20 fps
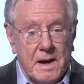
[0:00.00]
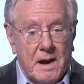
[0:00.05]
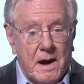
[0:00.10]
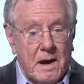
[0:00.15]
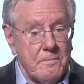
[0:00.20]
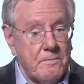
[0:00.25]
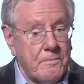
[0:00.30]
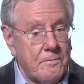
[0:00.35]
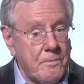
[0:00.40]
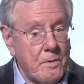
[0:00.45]

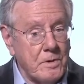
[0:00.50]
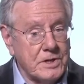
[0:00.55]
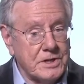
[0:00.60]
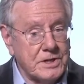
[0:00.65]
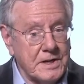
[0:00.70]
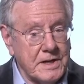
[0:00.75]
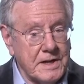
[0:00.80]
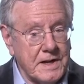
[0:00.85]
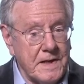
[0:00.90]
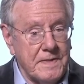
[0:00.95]

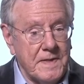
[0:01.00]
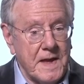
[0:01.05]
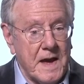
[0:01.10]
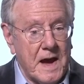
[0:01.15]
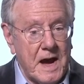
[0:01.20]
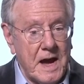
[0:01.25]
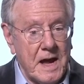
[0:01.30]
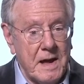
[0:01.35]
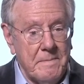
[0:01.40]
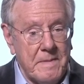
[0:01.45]
Unfortunately, the
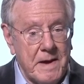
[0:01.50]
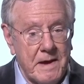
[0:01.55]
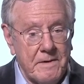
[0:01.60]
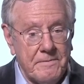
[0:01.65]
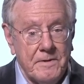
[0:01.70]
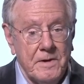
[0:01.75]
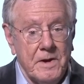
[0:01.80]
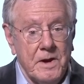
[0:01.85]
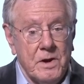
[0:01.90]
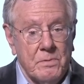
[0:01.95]

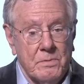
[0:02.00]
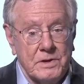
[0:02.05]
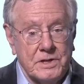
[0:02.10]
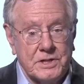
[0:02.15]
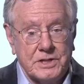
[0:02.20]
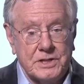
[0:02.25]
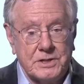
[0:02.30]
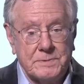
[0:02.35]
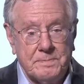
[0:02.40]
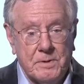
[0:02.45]
IMF, which
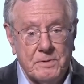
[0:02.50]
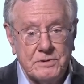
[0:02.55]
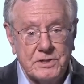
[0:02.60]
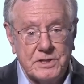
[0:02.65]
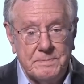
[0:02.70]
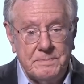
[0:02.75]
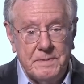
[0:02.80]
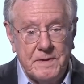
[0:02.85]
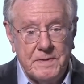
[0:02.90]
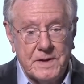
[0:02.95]
is supposed
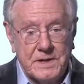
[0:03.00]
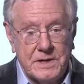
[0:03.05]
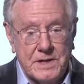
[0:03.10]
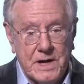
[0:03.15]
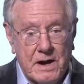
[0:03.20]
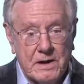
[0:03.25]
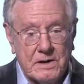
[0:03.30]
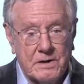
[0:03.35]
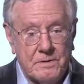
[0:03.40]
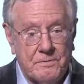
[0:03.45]
to be the
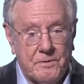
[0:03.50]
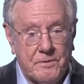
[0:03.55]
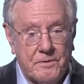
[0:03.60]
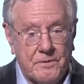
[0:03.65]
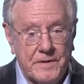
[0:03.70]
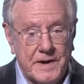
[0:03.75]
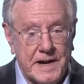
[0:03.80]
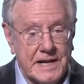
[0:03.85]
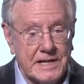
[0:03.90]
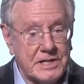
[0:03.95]
doctor for
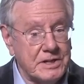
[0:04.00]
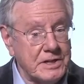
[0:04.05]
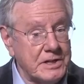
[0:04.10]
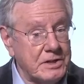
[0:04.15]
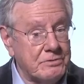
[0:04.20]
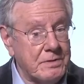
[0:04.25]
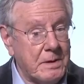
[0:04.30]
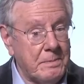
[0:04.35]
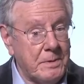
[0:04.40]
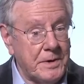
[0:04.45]
financially
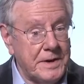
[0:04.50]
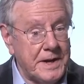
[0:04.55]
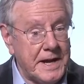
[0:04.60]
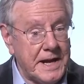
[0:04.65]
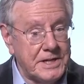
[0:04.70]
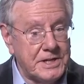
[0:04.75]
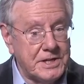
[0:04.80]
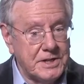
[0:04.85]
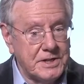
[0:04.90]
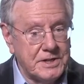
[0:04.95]
troubled
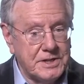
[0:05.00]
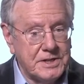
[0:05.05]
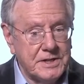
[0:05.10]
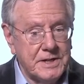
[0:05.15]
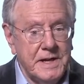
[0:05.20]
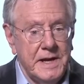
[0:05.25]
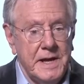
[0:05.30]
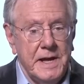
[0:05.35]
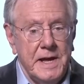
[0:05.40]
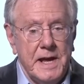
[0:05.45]
nations,
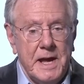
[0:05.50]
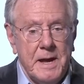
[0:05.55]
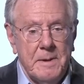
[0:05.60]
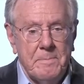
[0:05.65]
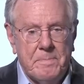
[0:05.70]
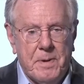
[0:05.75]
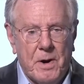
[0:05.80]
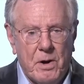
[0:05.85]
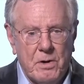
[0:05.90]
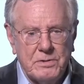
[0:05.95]

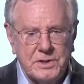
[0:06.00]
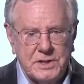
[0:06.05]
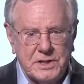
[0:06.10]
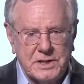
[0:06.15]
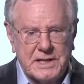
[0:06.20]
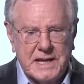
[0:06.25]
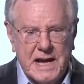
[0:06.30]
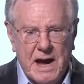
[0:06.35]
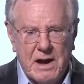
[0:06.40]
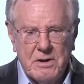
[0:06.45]

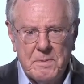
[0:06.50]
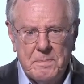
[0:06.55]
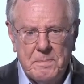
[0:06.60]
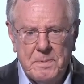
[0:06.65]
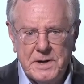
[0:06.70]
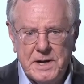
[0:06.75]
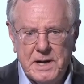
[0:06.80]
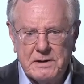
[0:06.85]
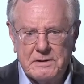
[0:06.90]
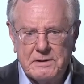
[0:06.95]
imposes
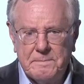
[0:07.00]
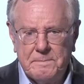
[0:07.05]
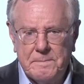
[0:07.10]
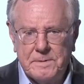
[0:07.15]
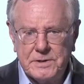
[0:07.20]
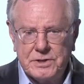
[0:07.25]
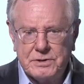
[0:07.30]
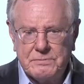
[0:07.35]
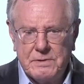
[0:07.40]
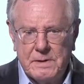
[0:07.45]
counterproductive
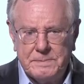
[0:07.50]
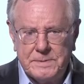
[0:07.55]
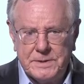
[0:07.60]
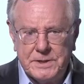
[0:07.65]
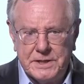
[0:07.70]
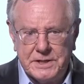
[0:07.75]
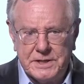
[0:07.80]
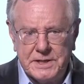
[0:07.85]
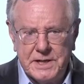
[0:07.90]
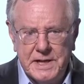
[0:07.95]

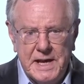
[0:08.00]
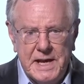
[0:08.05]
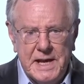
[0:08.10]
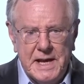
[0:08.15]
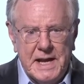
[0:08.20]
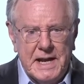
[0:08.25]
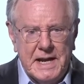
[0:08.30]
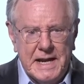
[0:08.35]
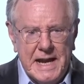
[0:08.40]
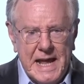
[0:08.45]
prescriptions,
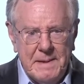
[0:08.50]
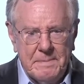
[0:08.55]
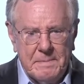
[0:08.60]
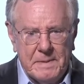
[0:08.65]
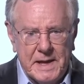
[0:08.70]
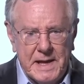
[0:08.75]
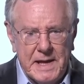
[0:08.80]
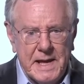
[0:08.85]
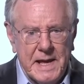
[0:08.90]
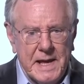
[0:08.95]

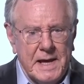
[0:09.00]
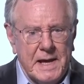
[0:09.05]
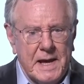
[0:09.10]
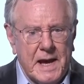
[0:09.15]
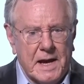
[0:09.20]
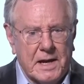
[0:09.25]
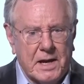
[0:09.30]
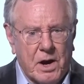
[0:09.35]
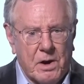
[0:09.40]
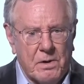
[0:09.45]
namely
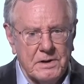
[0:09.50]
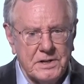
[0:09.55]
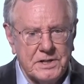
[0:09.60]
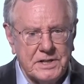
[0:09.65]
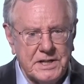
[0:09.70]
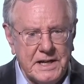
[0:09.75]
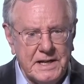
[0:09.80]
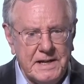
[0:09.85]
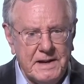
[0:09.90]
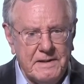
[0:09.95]
a
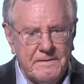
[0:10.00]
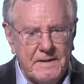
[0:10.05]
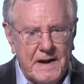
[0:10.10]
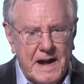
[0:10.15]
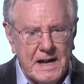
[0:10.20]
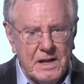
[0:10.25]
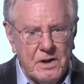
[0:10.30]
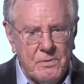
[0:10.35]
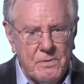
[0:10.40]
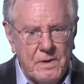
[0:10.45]
currency
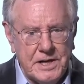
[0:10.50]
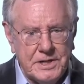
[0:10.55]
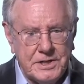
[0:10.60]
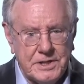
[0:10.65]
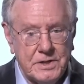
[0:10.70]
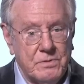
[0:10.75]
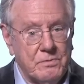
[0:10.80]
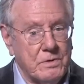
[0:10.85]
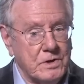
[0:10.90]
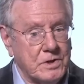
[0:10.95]

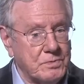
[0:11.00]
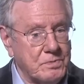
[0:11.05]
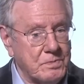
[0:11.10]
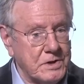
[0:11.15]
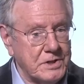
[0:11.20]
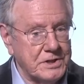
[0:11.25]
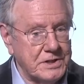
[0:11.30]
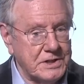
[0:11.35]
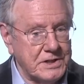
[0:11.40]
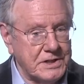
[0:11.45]
devaluation, which
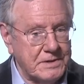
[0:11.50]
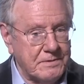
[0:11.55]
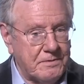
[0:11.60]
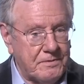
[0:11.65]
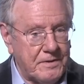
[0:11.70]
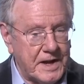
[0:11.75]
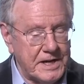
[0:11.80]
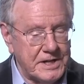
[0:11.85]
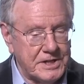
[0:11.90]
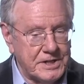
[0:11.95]
worsens
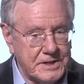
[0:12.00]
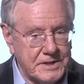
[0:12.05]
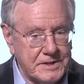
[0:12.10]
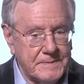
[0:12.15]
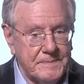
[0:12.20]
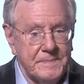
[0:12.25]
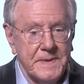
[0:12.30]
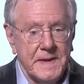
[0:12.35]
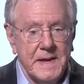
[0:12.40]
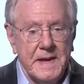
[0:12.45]
inflation,
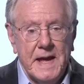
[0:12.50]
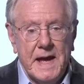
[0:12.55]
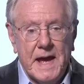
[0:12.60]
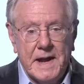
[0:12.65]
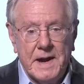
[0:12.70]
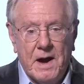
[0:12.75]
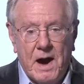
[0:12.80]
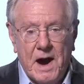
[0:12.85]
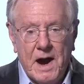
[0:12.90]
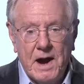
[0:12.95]

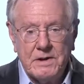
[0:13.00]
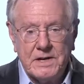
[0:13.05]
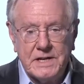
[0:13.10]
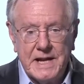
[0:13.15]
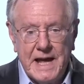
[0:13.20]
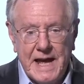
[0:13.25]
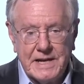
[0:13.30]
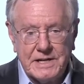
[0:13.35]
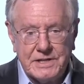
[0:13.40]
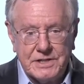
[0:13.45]
and higher
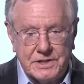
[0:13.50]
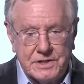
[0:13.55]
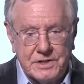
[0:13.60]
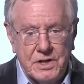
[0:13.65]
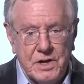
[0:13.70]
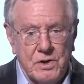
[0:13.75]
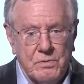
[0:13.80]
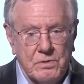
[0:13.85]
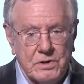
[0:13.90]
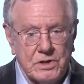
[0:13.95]
taxes,
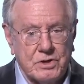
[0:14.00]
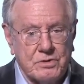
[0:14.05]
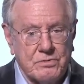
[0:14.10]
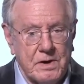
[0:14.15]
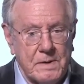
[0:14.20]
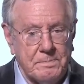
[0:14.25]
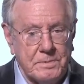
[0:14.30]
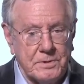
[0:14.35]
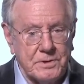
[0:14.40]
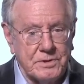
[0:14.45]
which
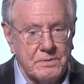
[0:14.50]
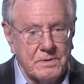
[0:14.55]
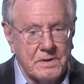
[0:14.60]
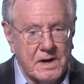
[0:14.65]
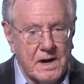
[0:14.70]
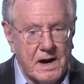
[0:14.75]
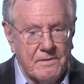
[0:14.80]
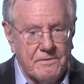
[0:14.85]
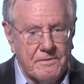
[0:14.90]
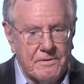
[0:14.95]
cripples
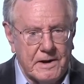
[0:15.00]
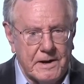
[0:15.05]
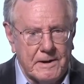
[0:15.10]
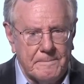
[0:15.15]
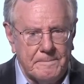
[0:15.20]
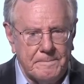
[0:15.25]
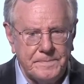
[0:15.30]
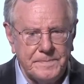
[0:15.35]
recovery.